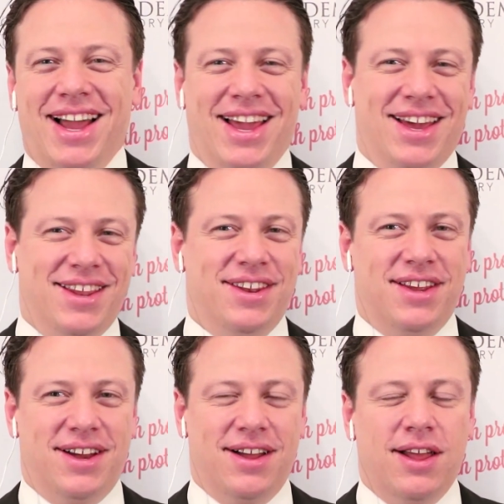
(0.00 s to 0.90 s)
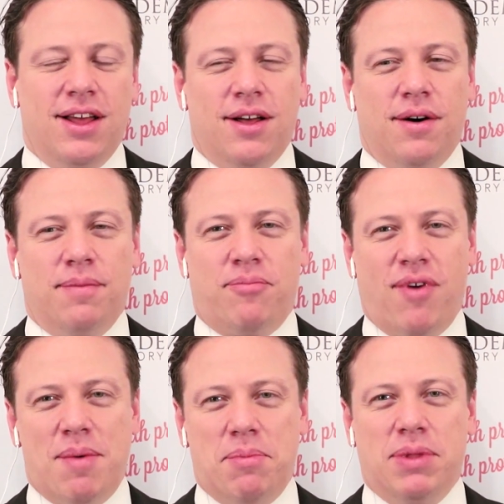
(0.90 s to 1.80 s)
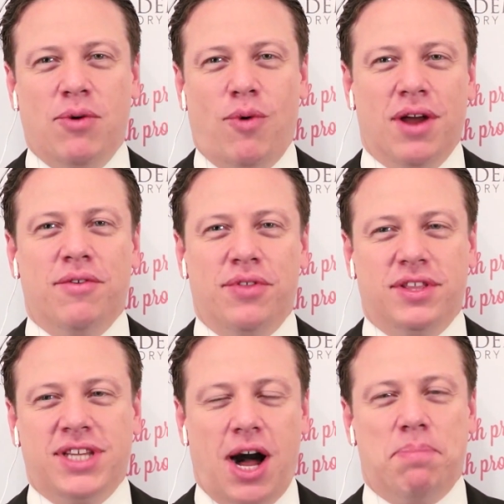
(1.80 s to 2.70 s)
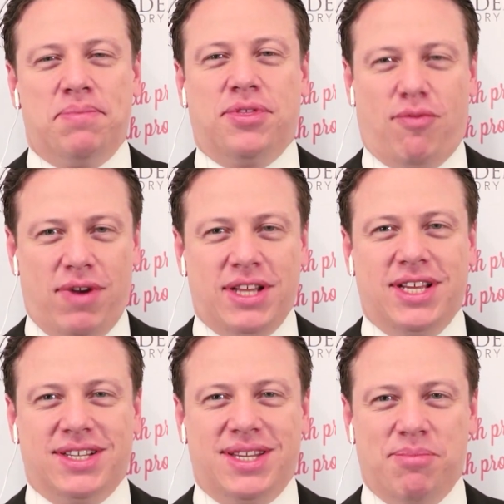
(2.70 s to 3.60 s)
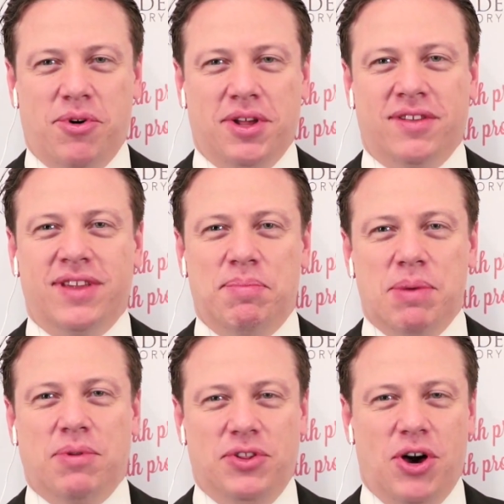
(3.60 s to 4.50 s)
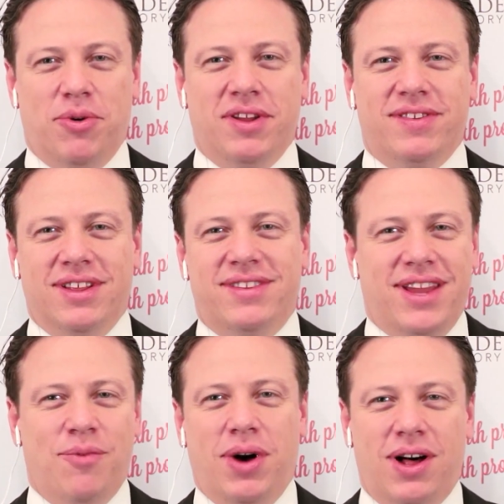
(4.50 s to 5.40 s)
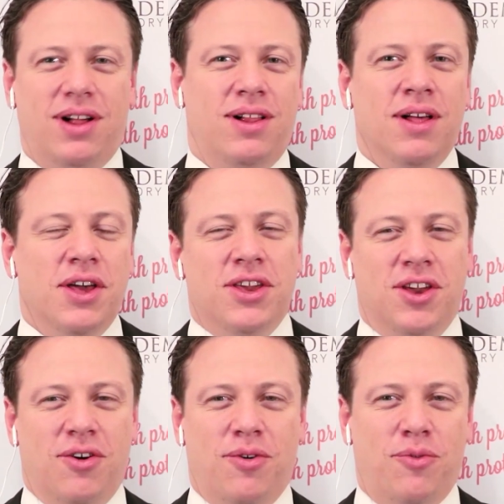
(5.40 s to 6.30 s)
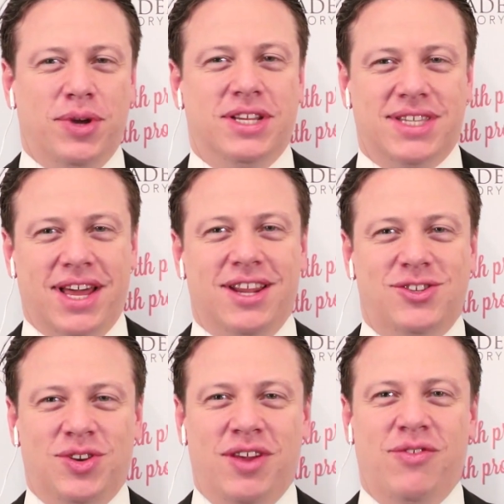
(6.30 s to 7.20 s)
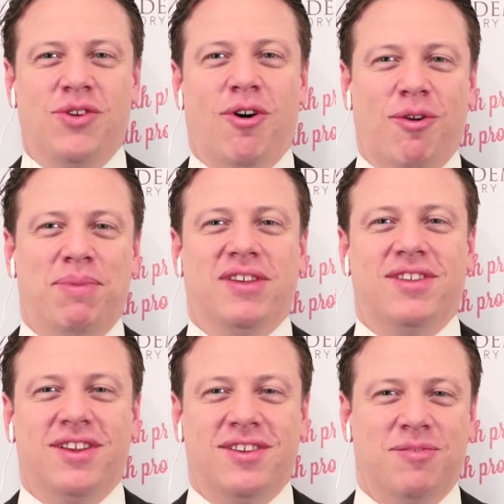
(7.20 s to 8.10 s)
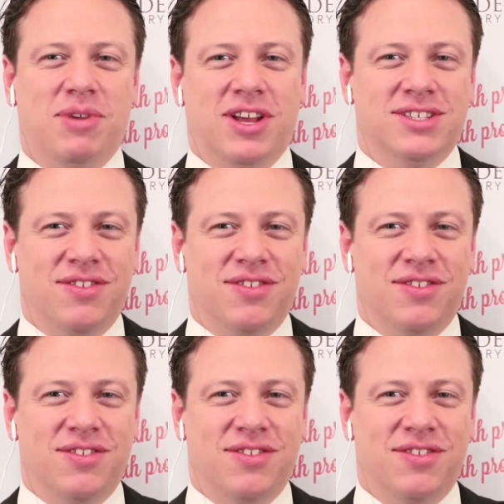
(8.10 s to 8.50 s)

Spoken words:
and probably one of the top 3 testimonials that people notice and say, well, we decided to give you our business is because